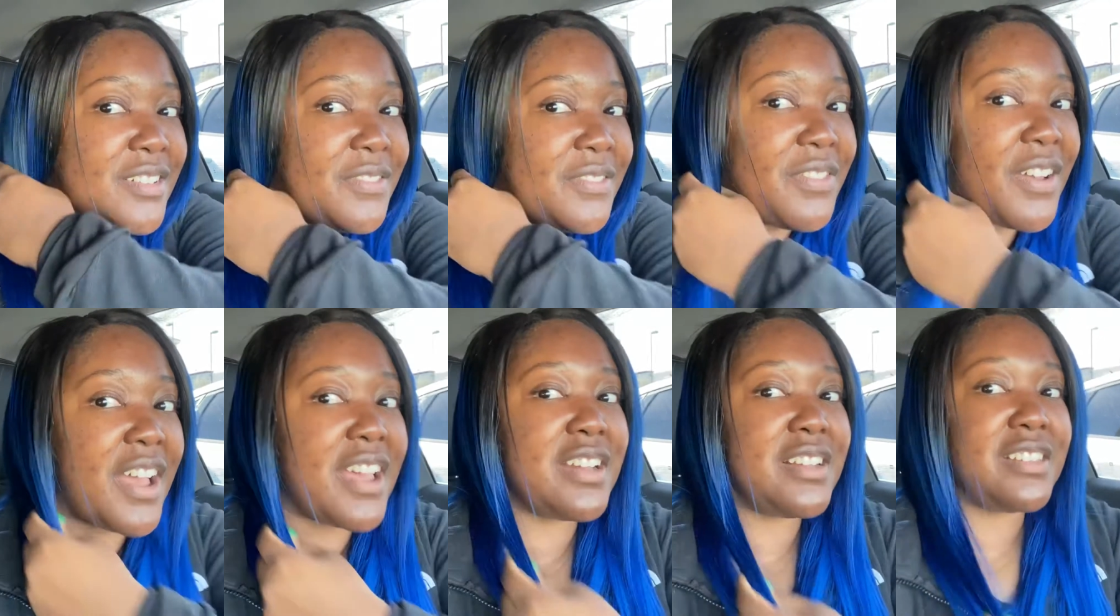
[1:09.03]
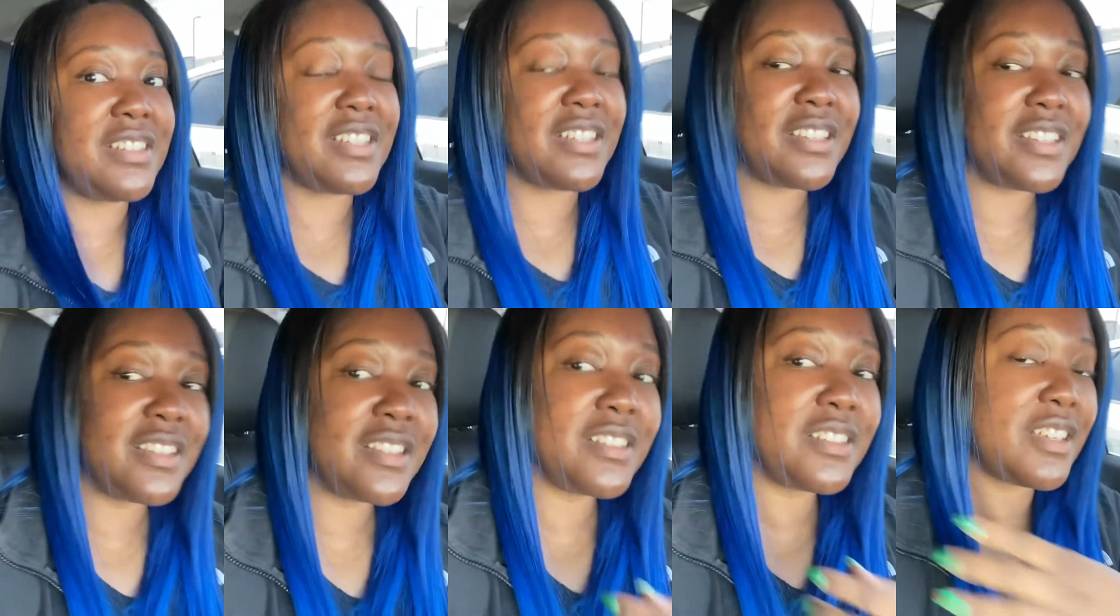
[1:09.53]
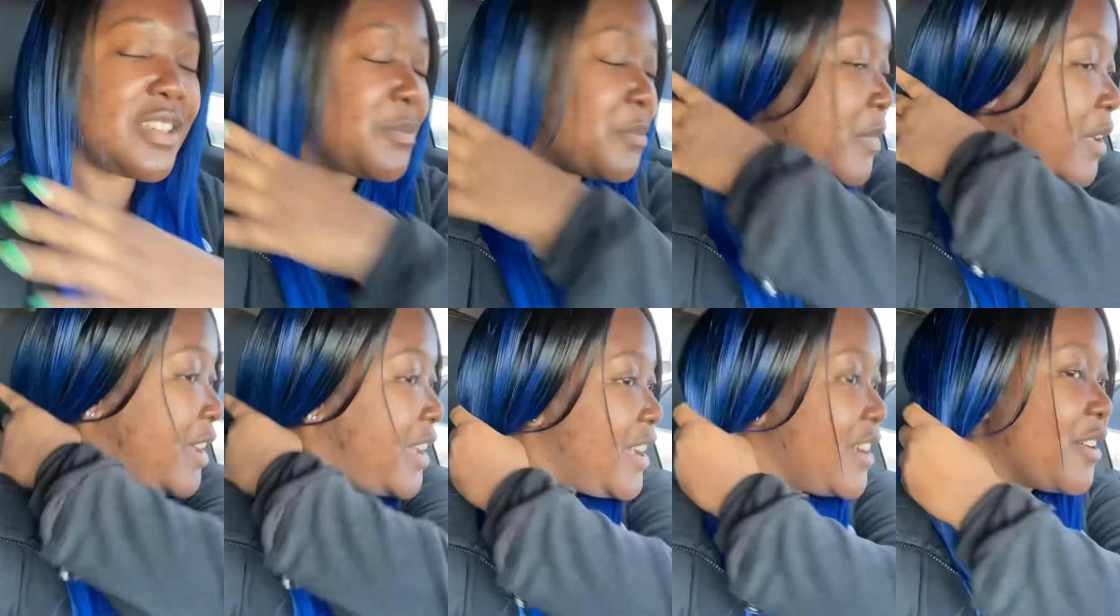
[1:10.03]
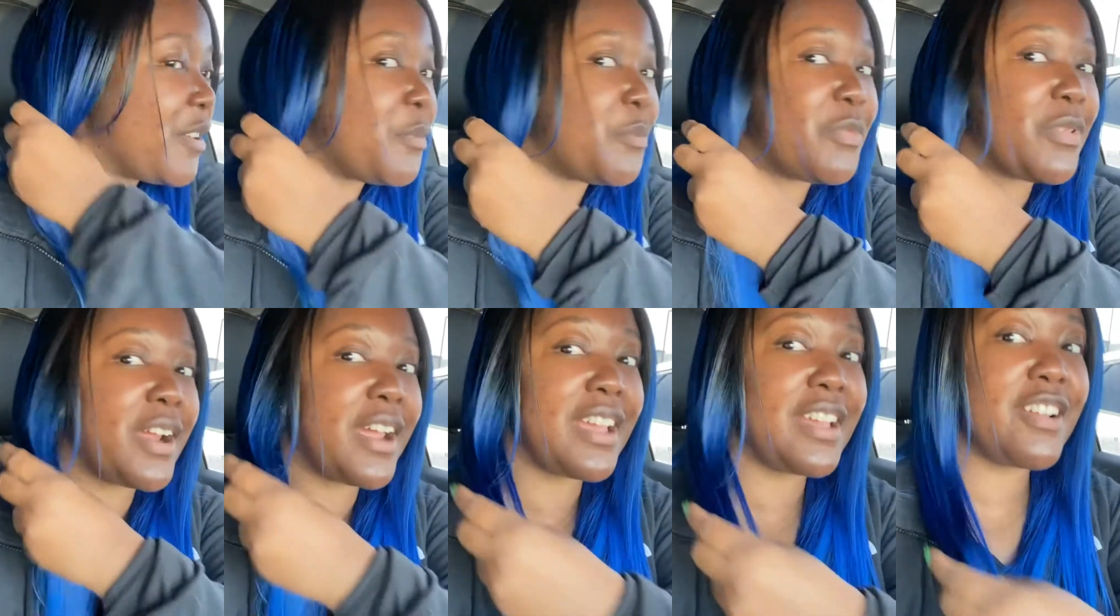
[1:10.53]
Finally, give my hair a
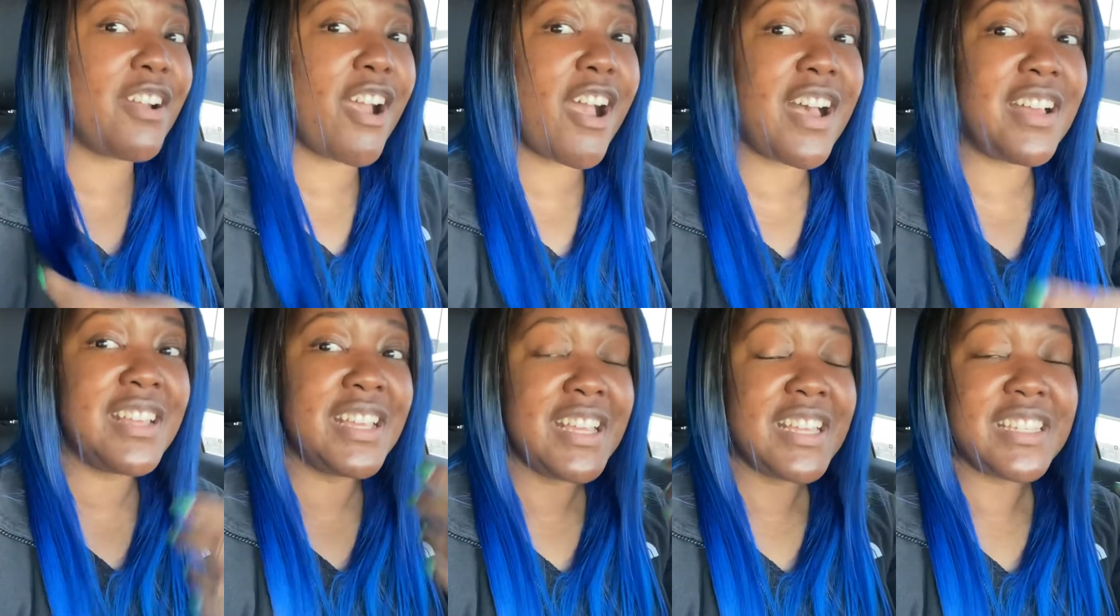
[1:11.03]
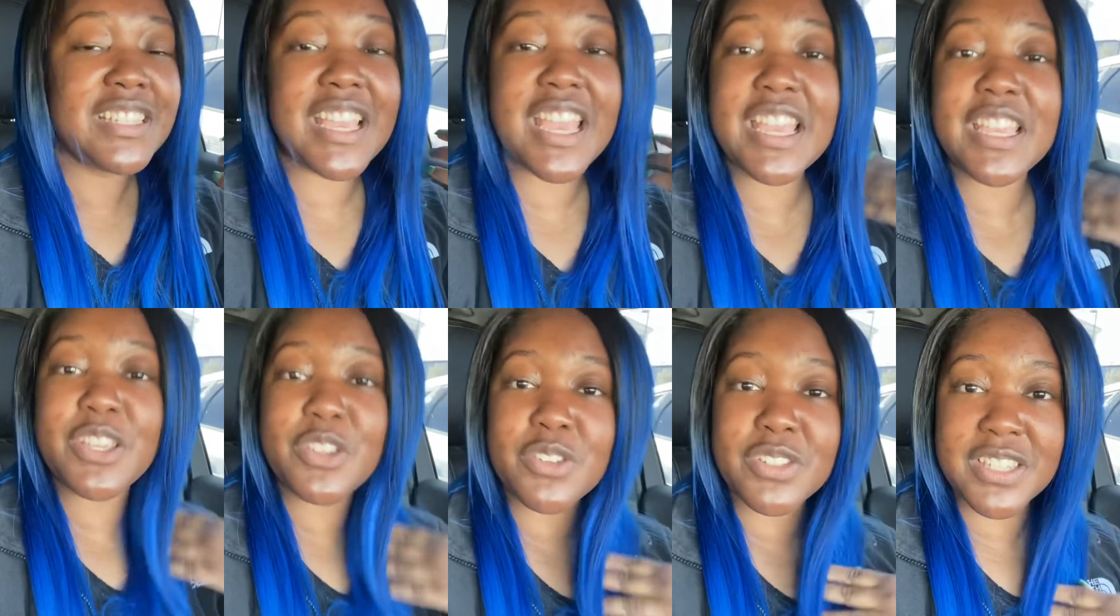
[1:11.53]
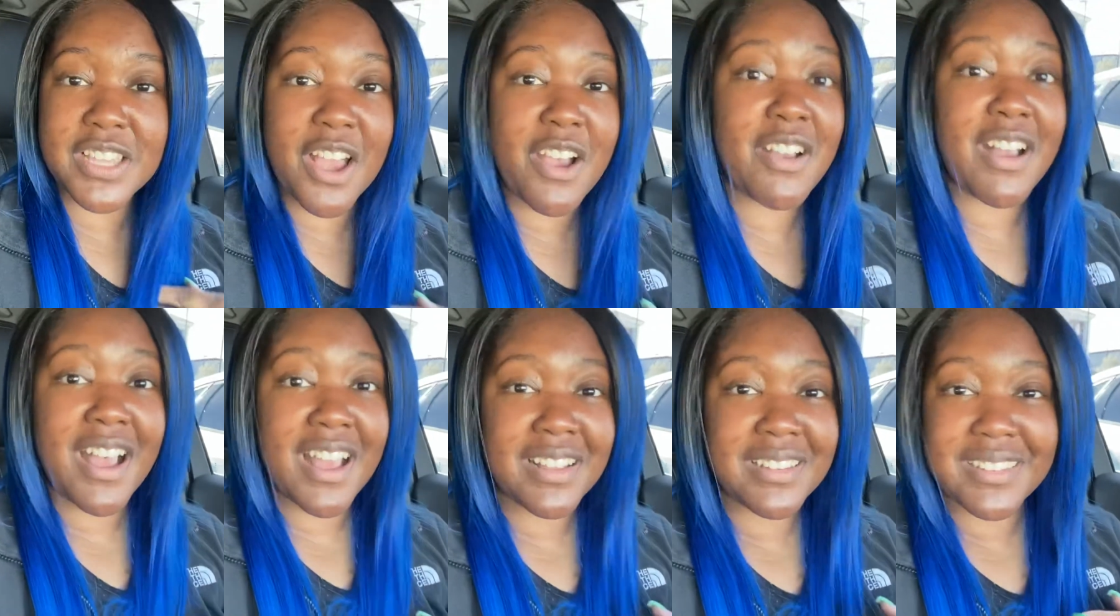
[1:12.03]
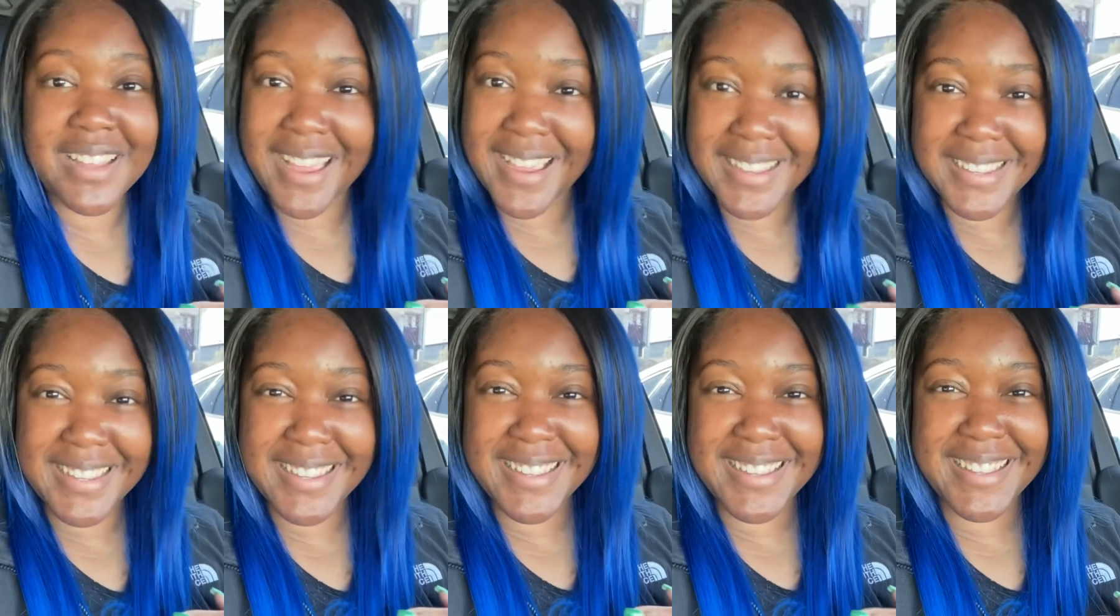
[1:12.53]
break. Girl, can you tell I like
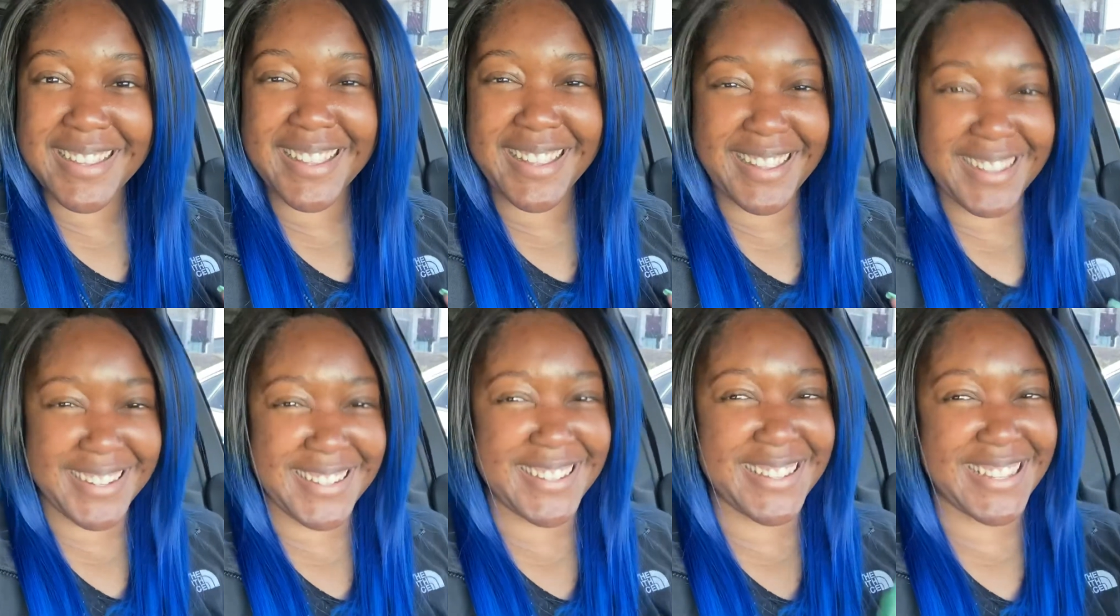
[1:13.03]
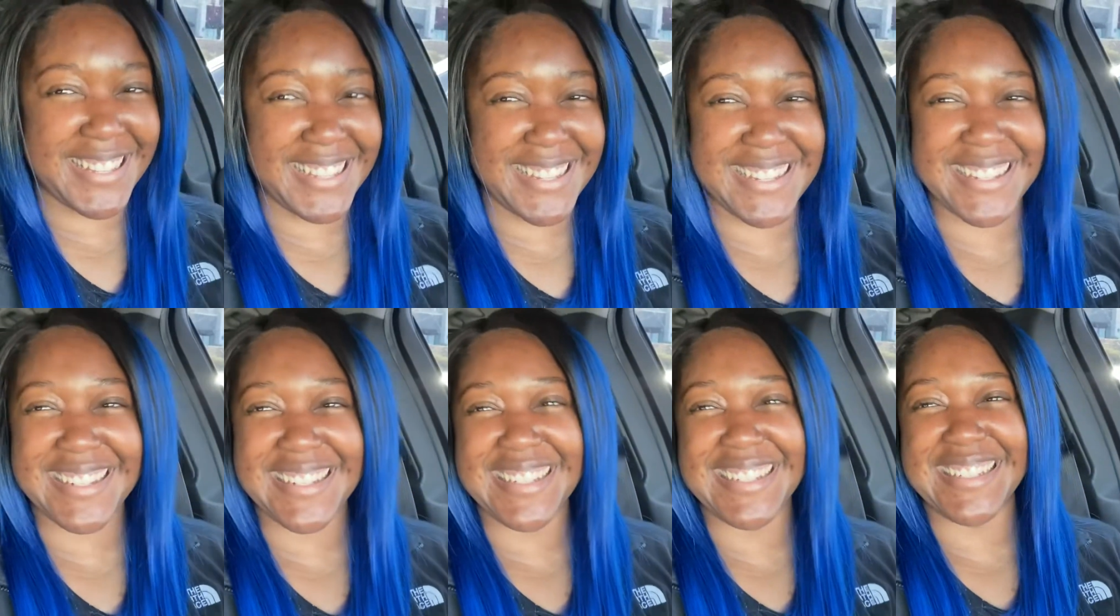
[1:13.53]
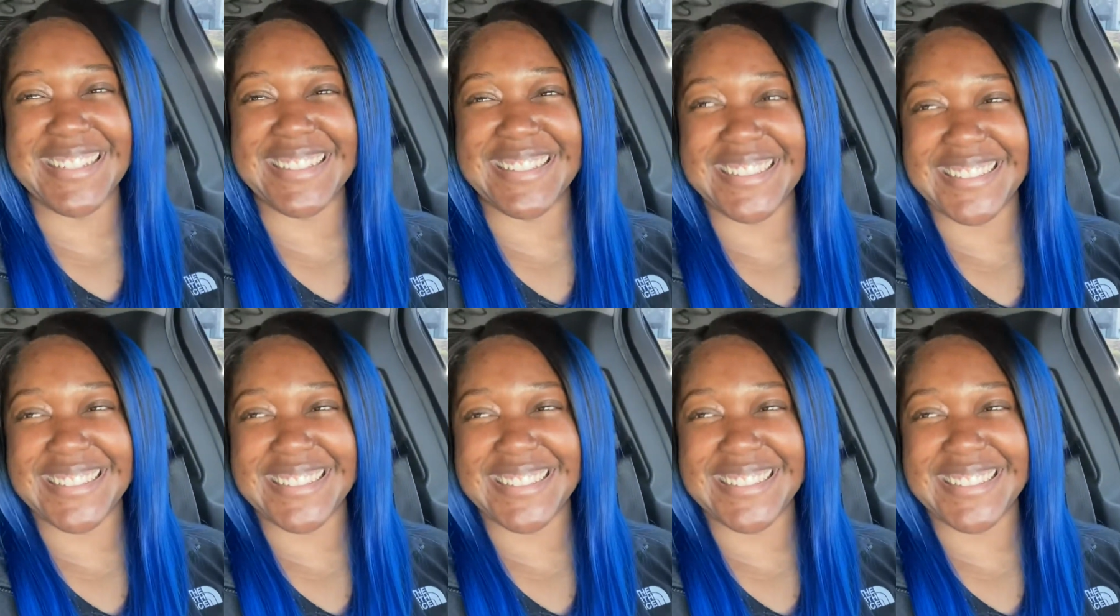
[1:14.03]
it?